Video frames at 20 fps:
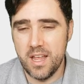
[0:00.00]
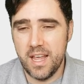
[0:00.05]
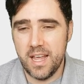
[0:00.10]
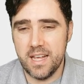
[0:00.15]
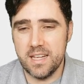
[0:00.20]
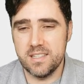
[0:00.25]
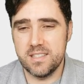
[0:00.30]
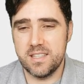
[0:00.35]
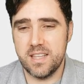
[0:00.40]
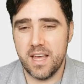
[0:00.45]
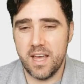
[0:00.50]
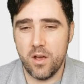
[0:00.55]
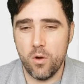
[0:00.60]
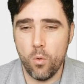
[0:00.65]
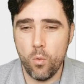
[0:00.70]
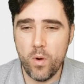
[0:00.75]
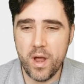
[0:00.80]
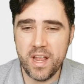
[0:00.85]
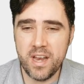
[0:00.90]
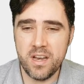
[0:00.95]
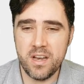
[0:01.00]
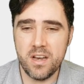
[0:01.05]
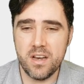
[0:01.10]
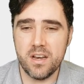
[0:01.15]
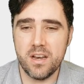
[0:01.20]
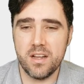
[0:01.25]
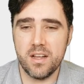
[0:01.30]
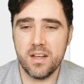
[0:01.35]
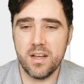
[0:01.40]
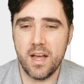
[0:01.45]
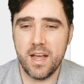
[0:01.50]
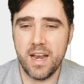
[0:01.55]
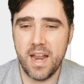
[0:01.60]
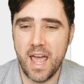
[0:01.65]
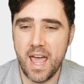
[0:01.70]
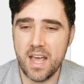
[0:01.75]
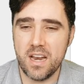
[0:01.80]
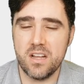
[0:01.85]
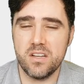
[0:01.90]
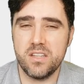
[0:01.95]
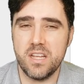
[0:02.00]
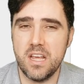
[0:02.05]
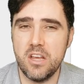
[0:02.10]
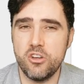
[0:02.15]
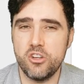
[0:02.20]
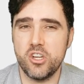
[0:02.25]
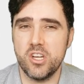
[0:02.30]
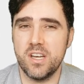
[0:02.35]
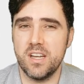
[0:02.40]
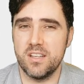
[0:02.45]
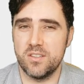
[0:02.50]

is that when an annotation